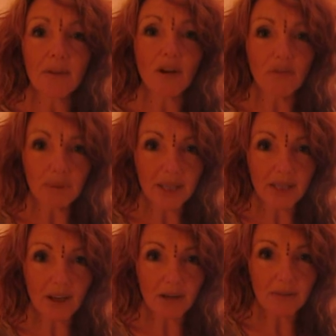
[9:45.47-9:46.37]
of being
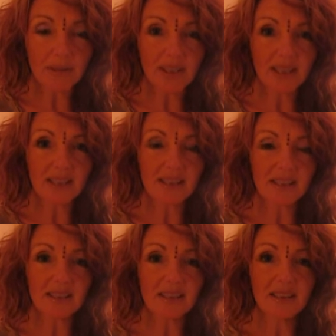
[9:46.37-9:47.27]
unprotected
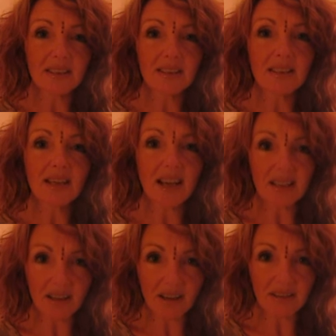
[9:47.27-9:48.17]

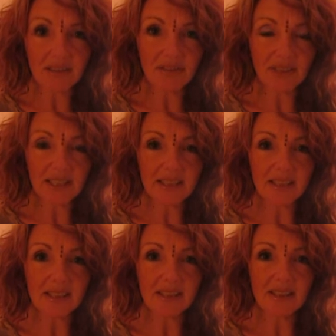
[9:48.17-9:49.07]
and undefended